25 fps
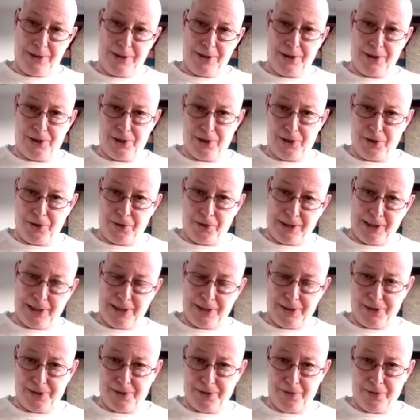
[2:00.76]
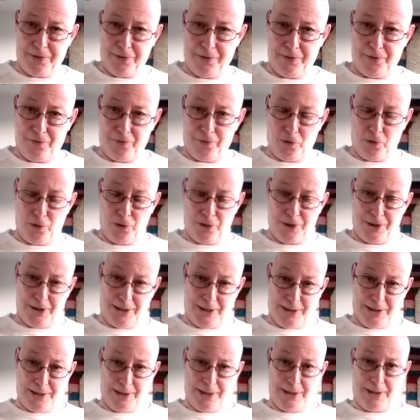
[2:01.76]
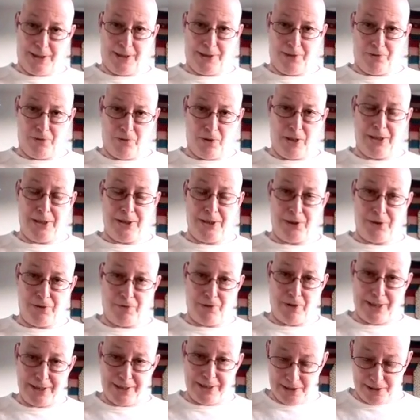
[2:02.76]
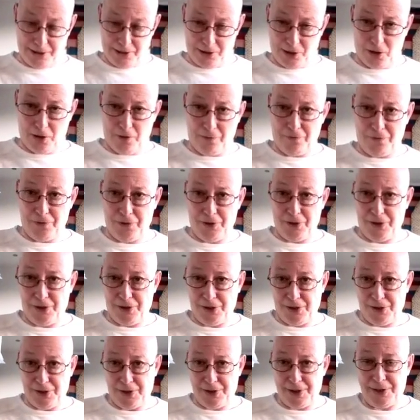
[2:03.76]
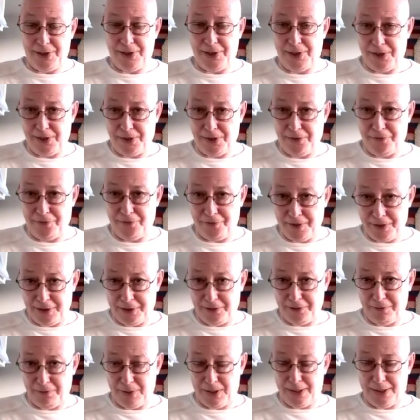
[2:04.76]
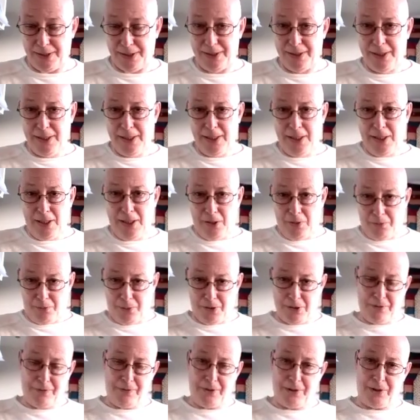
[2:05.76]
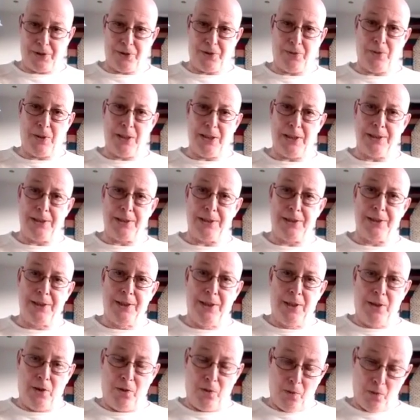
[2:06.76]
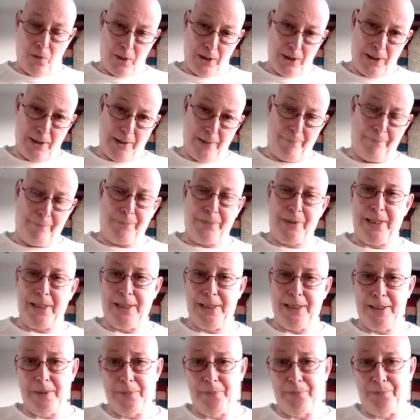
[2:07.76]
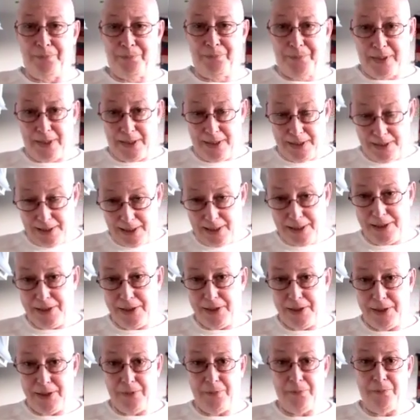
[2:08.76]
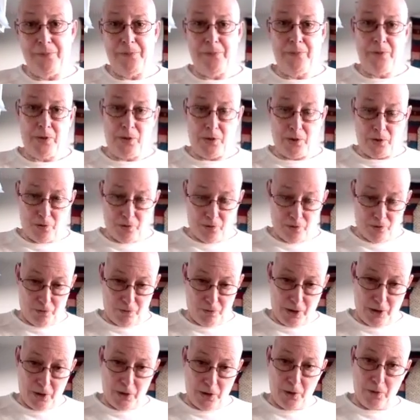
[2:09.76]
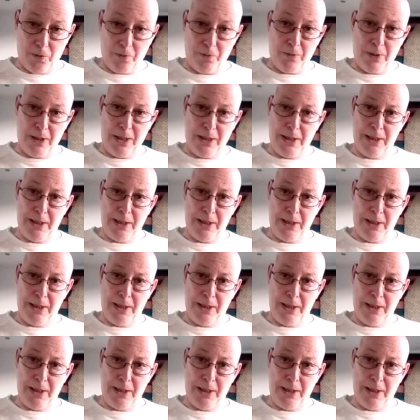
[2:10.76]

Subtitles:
since 2014. It runs regular conferences. This is the fifth one. Previous ones were in London, Rome,